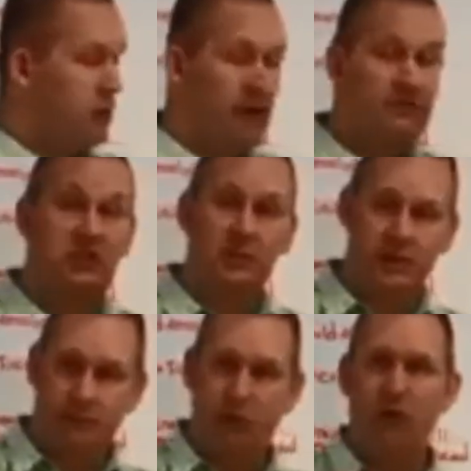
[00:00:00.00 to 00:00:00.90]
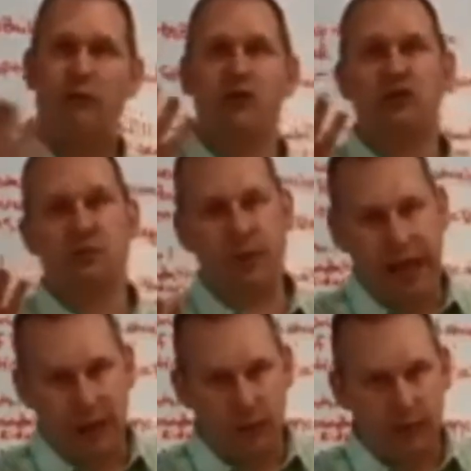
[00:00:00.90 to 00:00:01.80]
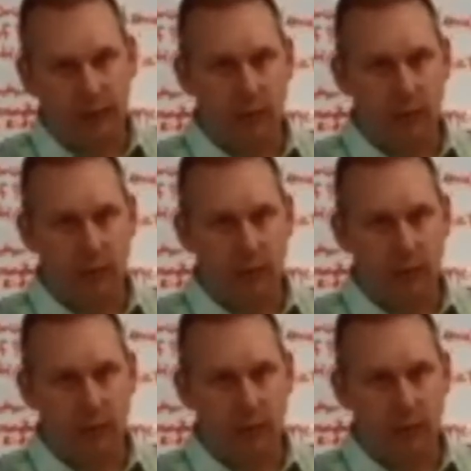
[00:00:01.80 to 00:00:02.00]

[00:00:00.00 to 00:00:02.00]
You have cement board versus plywood.